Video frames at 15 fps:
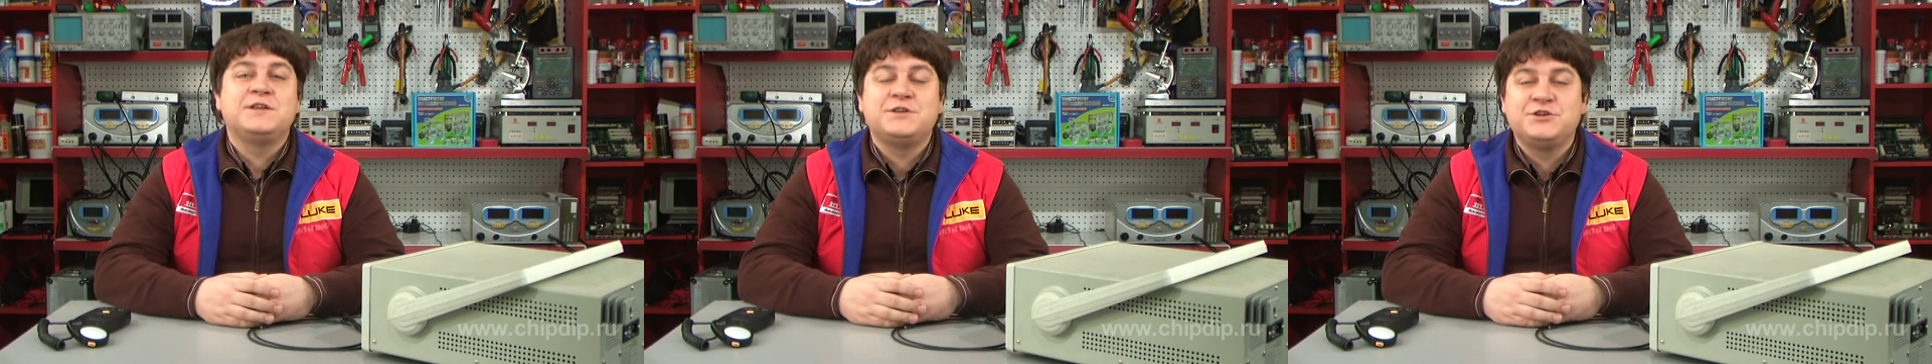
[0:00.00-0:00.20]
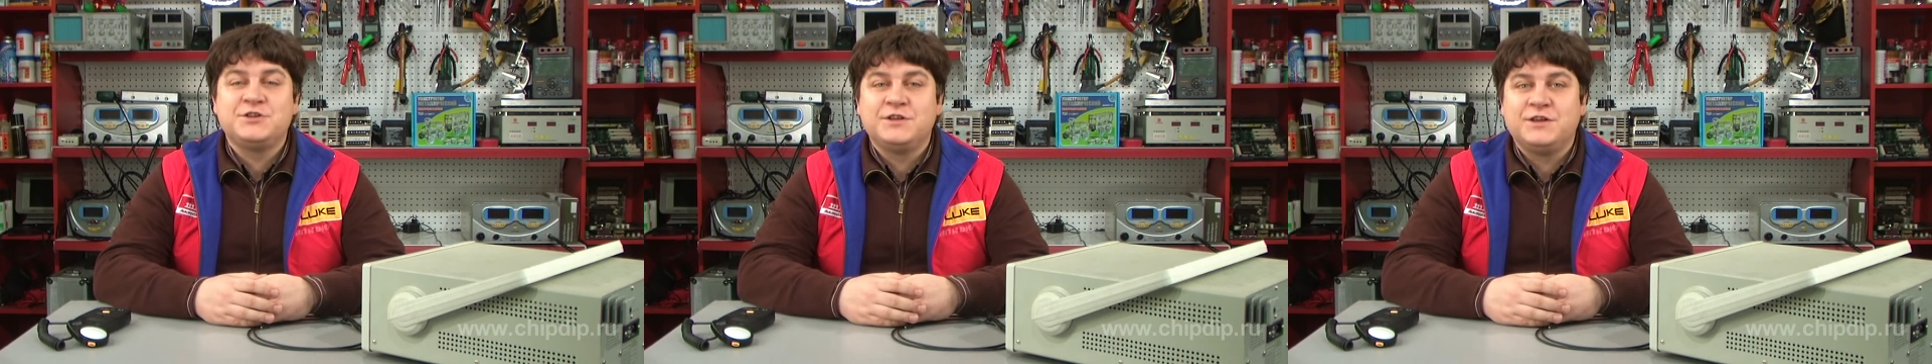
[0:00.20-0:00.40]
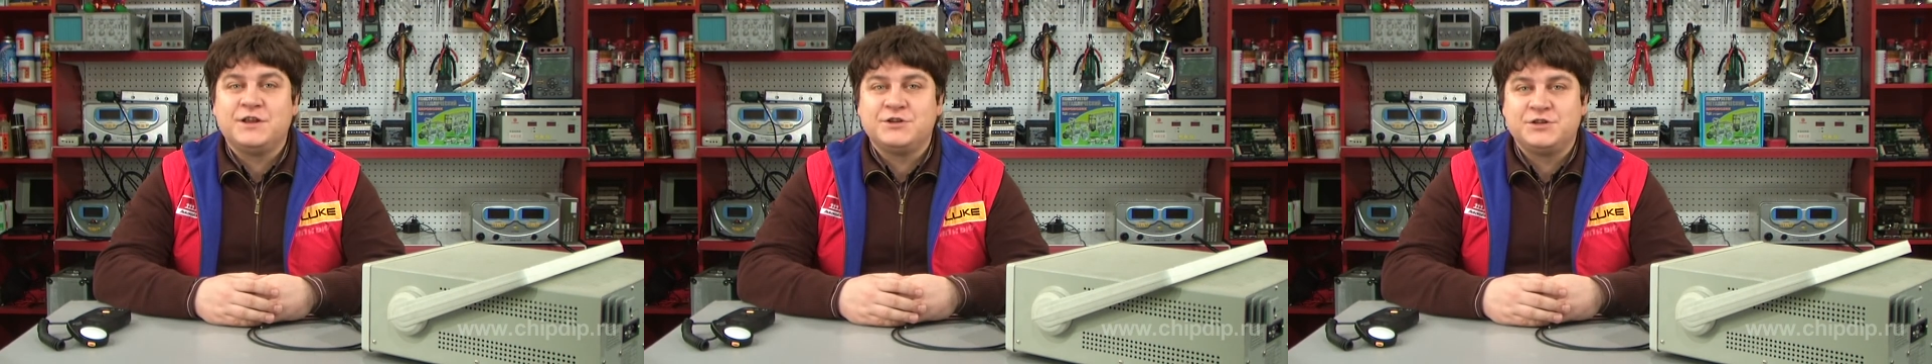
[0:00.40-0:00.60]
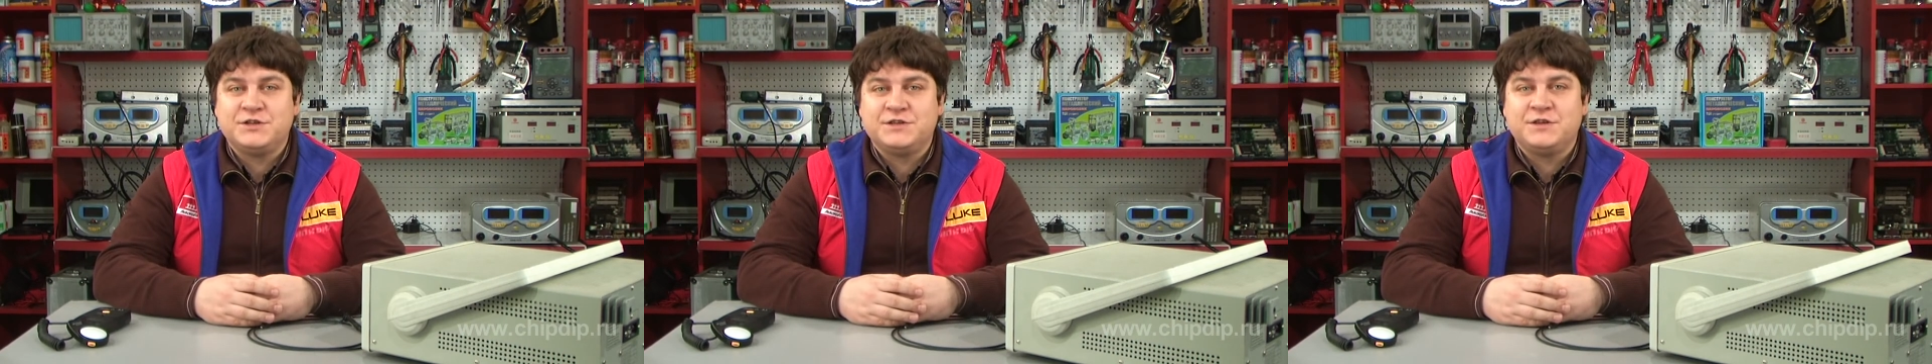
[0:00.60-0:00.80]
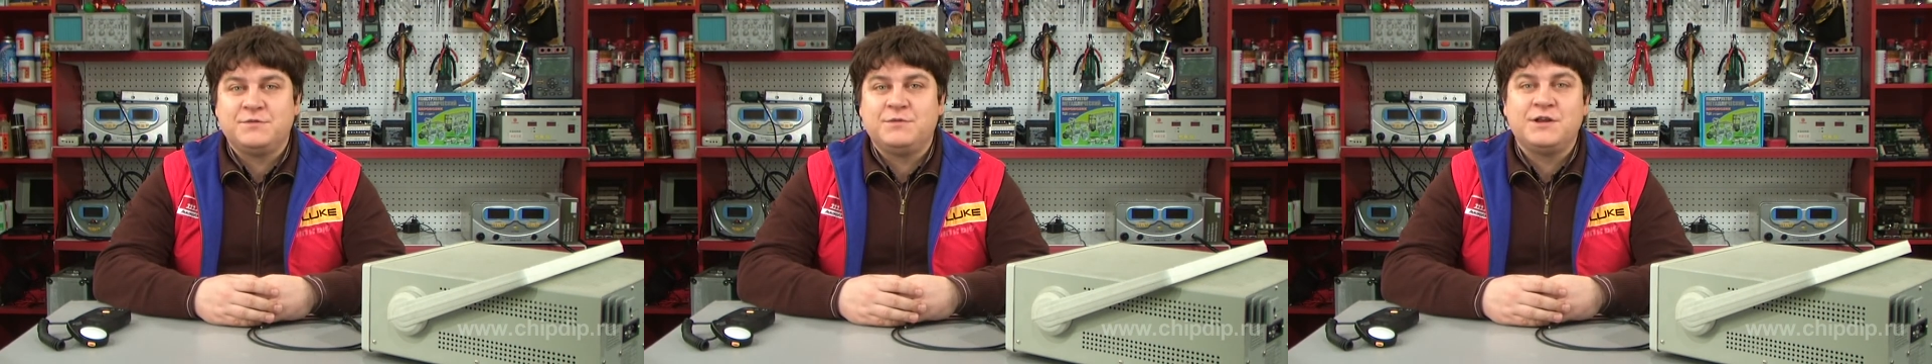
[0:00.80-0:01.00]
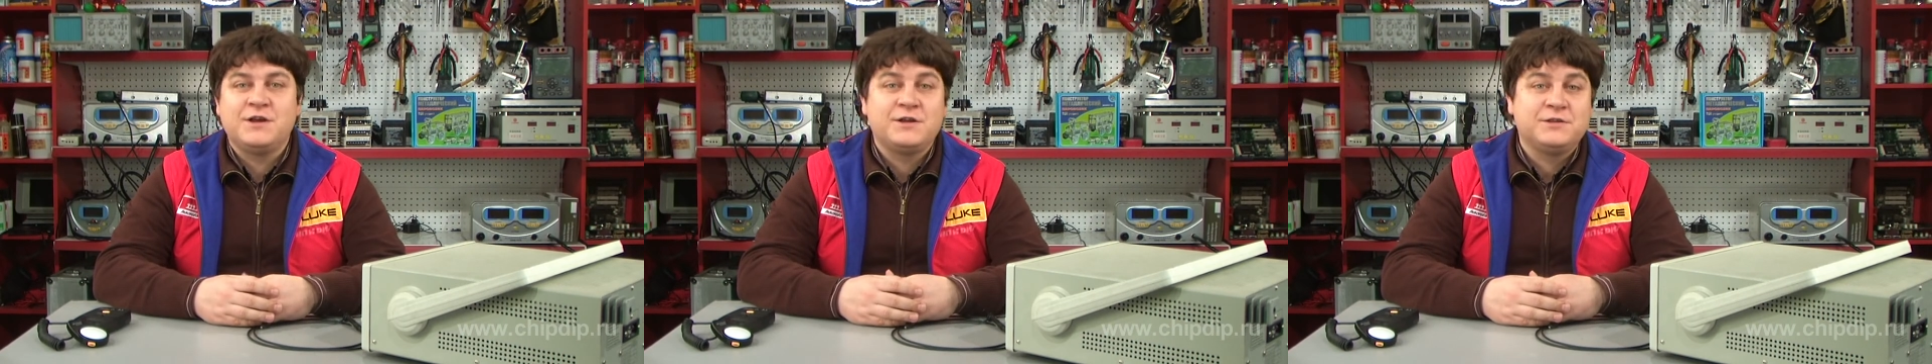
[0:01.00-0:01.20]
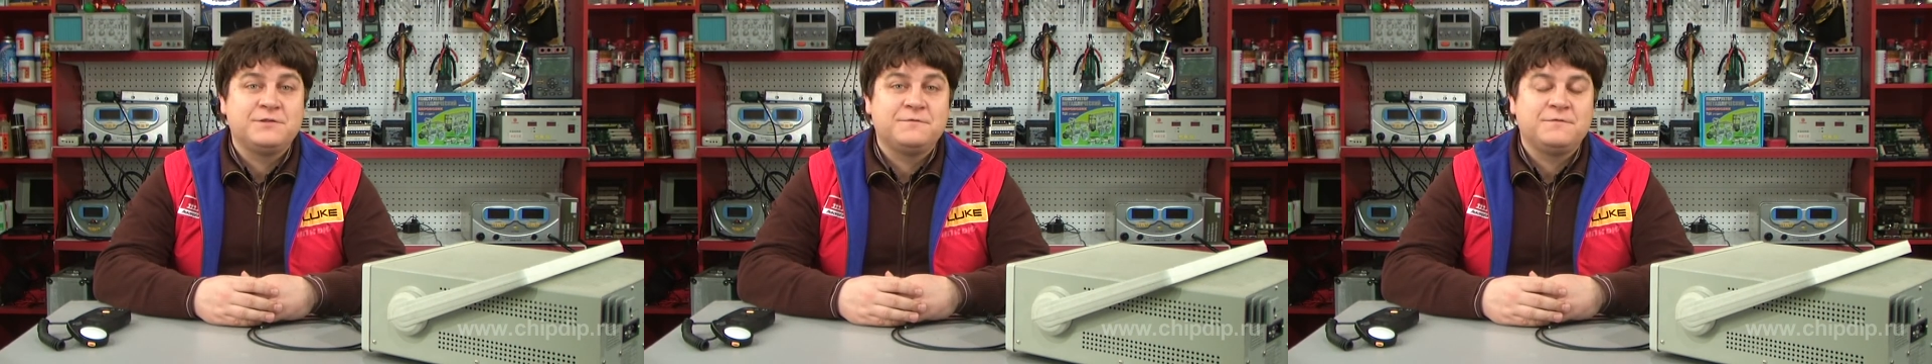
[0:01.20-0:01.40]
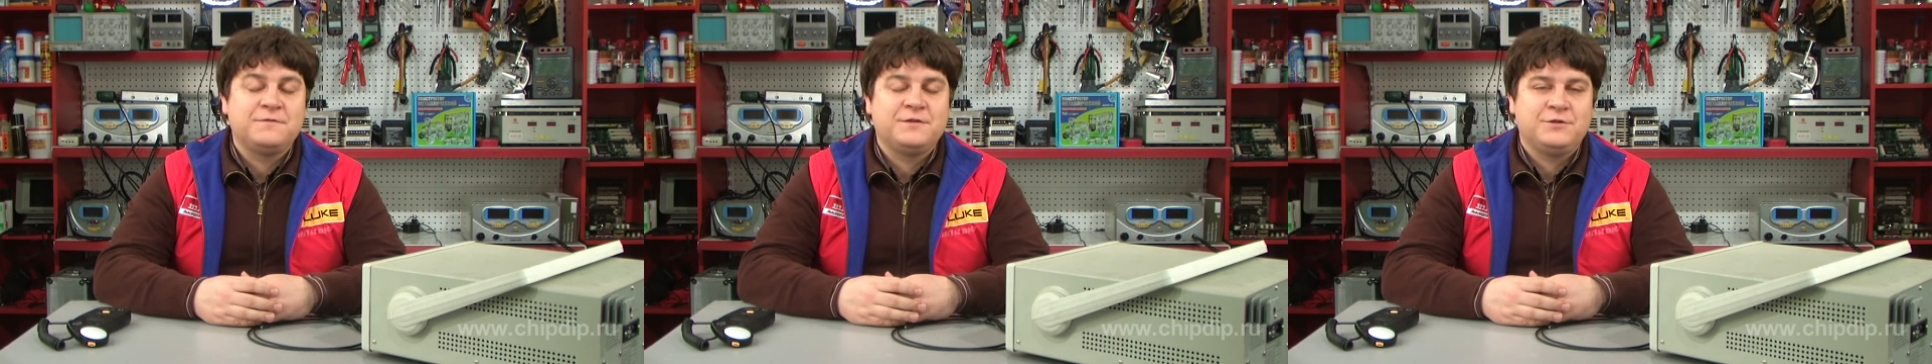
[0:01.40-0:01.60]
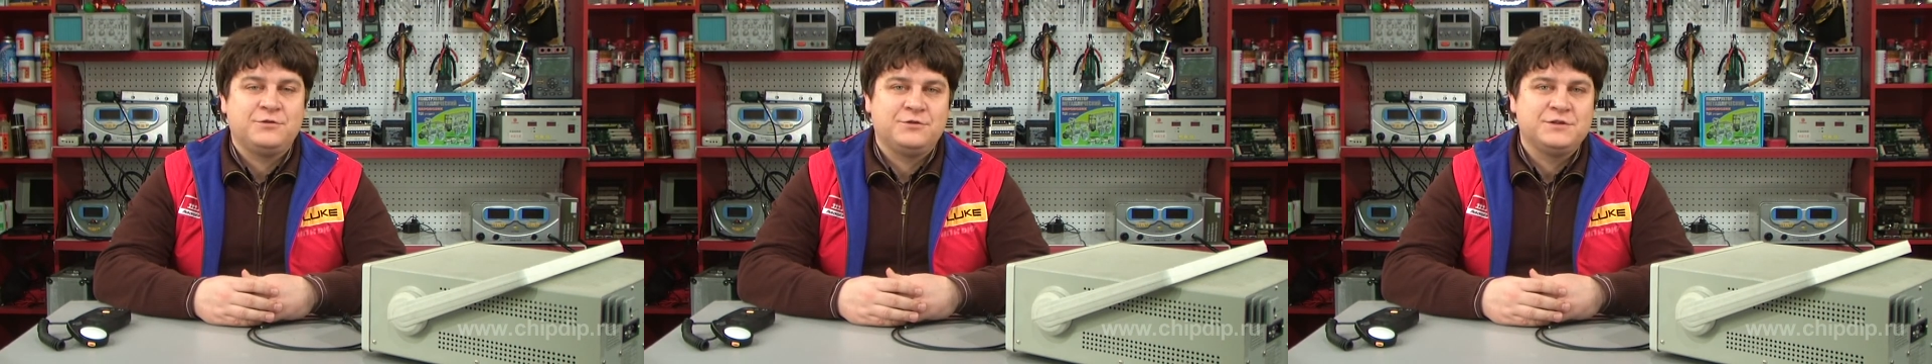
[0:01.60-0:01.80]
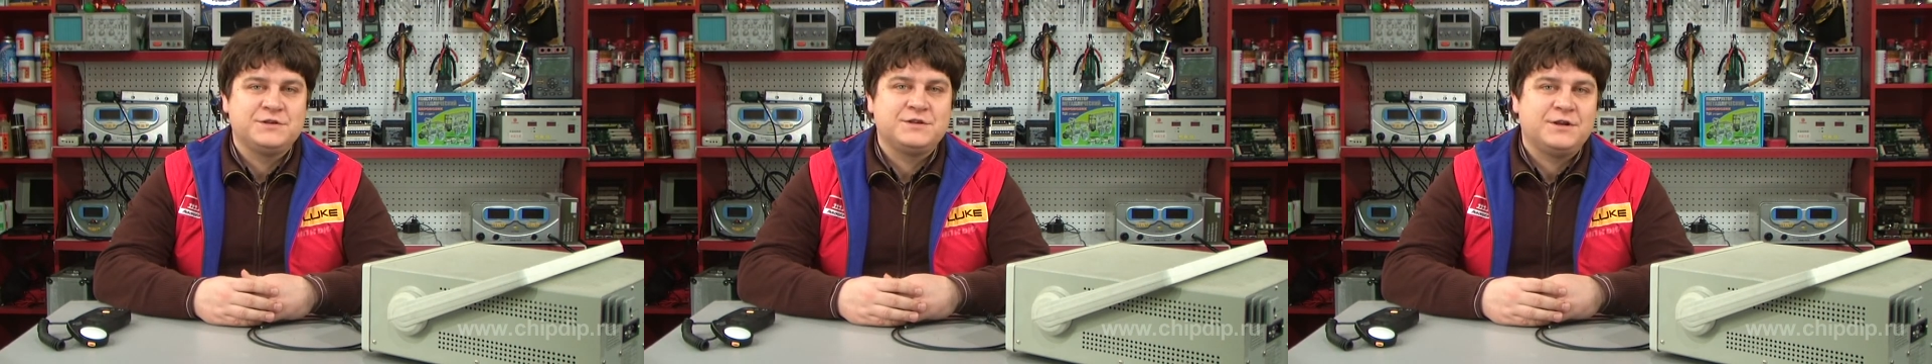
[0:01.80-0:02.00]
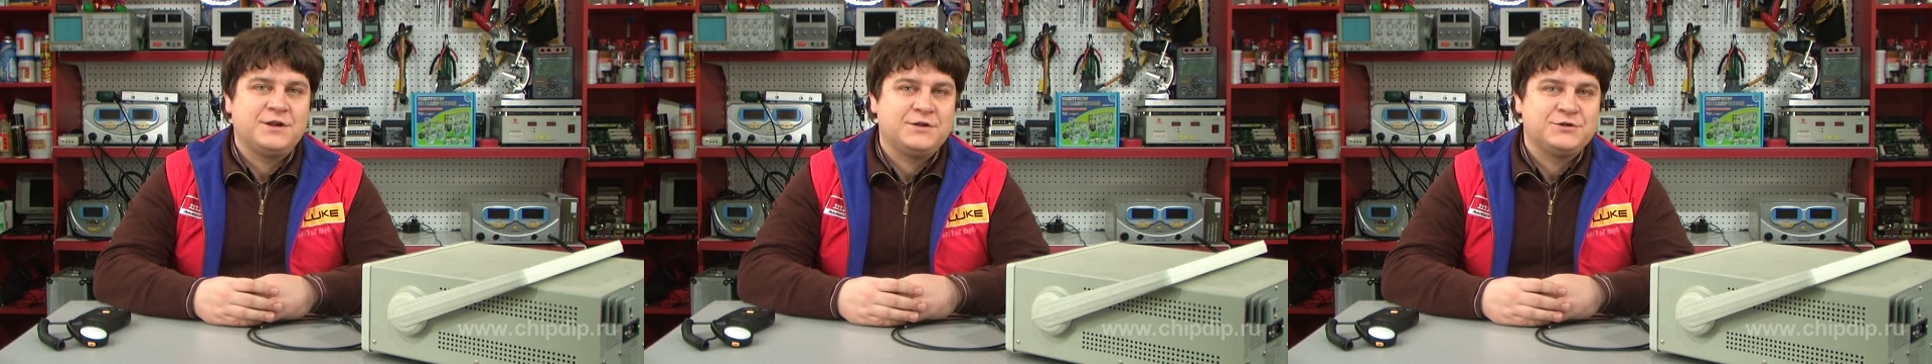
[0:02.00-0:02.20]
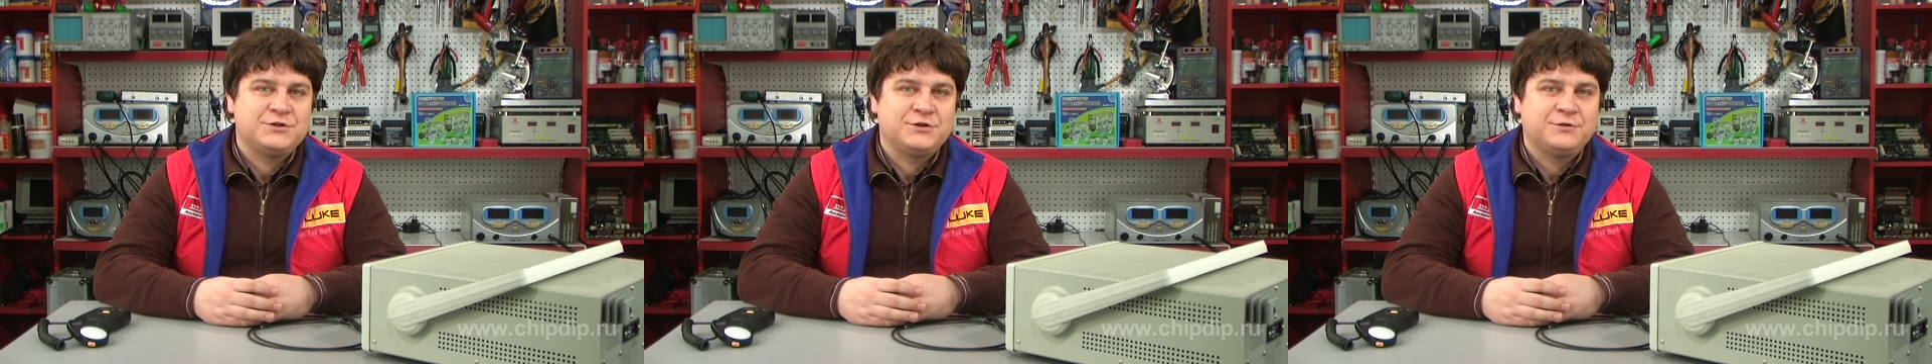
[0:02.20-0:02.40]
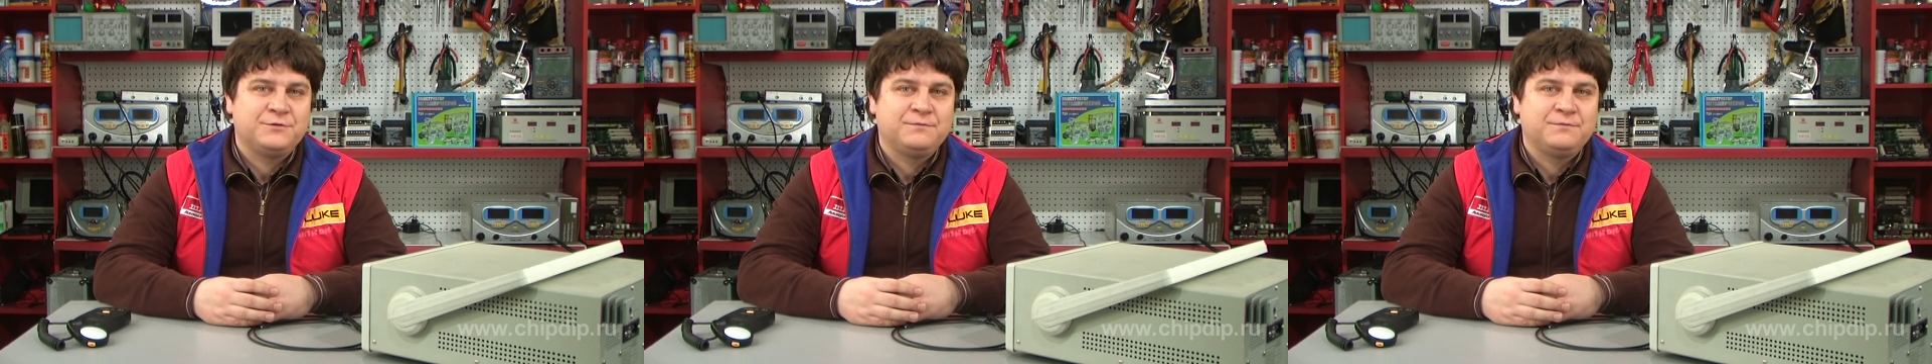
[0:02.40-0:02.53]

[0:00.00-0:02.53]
of people living on the planet to survive.